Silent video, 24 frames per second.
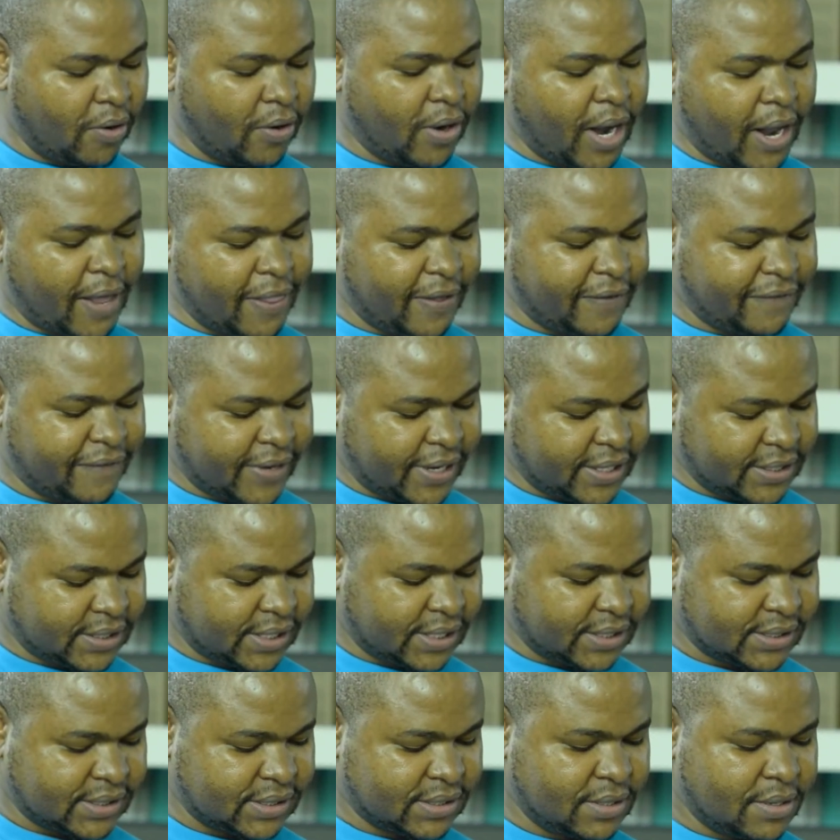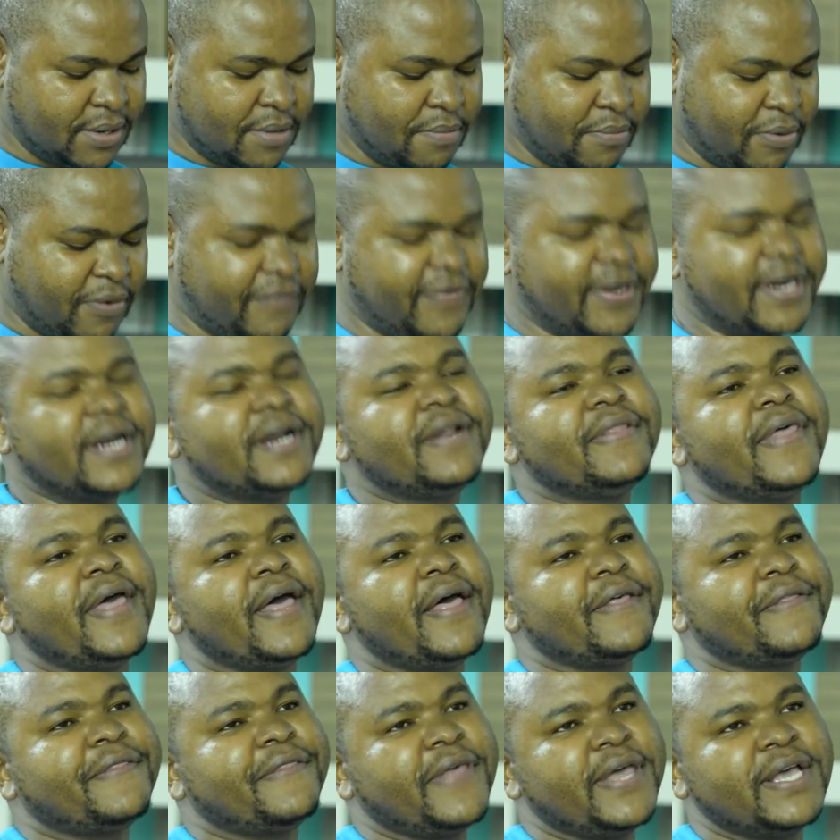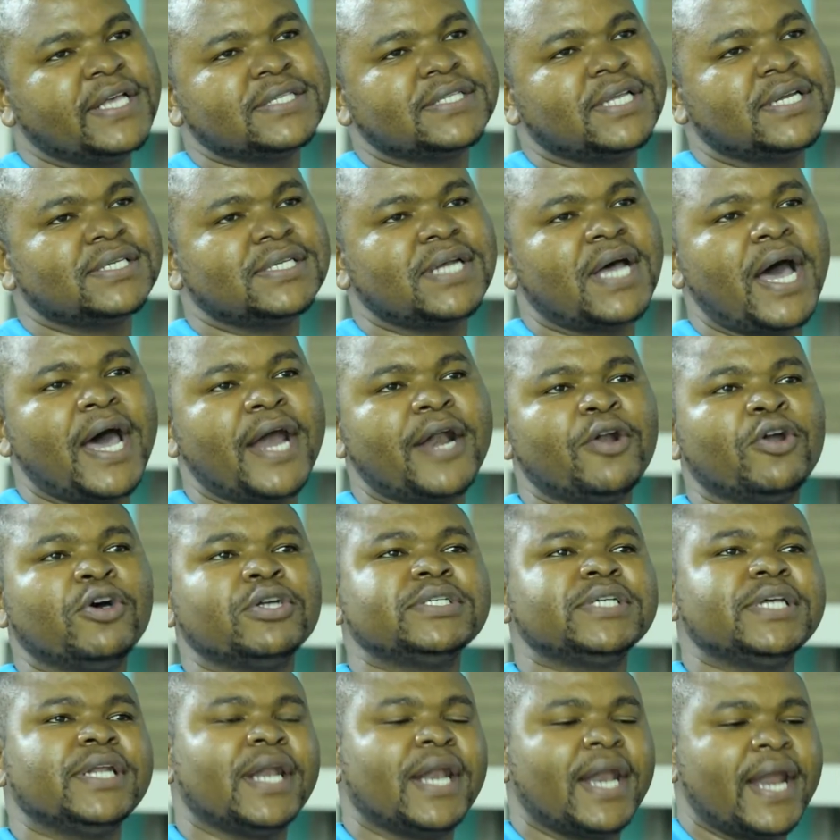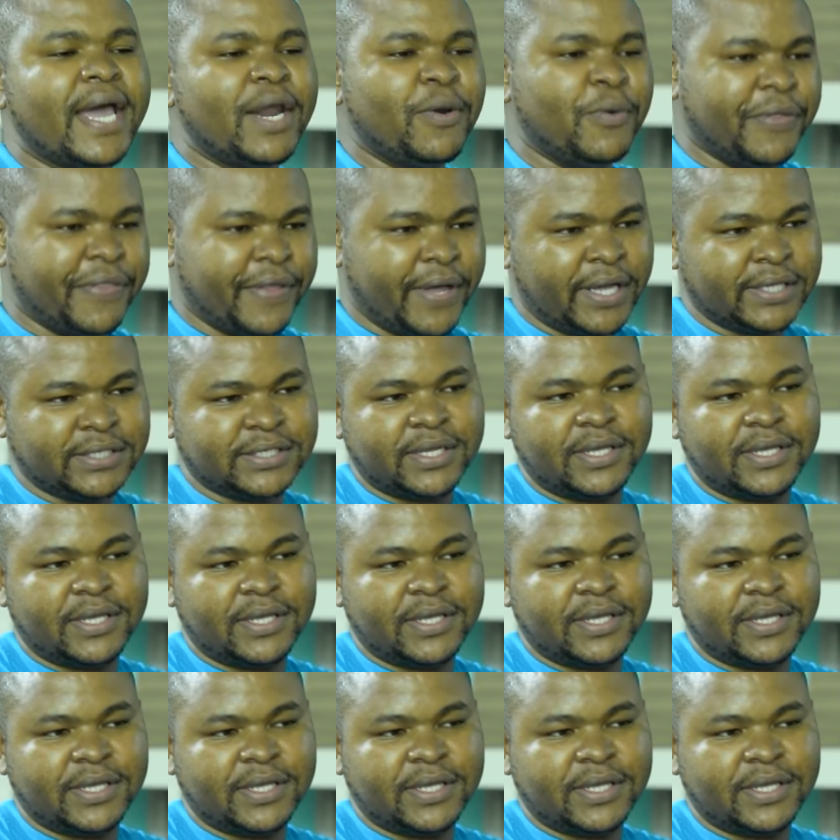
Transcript: all other factors. Mm-hmm. Provided there are things that are not in line with